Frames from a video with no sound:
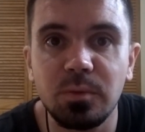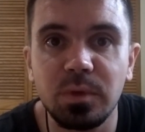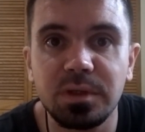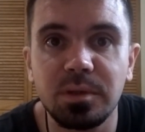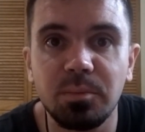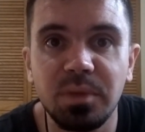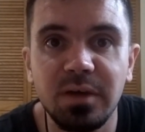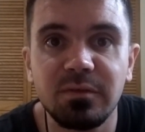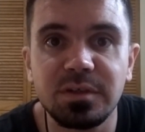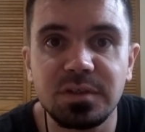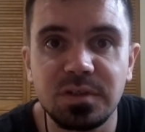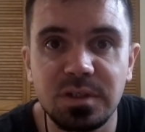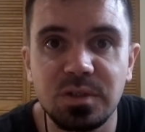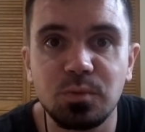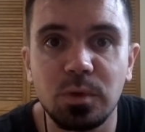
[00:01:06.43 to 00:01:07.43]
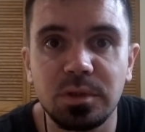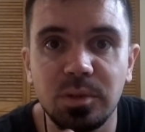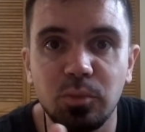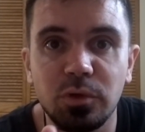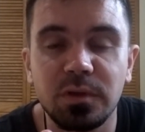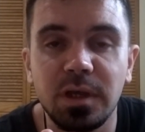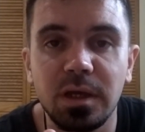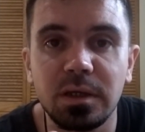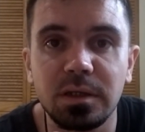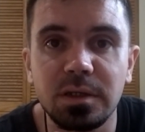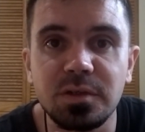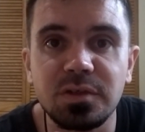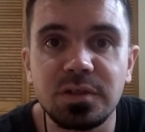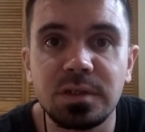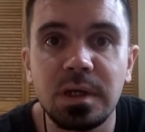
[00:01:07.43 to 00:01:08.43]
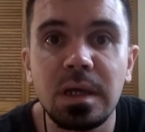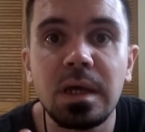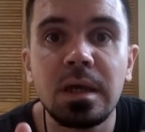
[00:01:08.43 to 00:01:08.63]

when the Pevensies were the protagonists,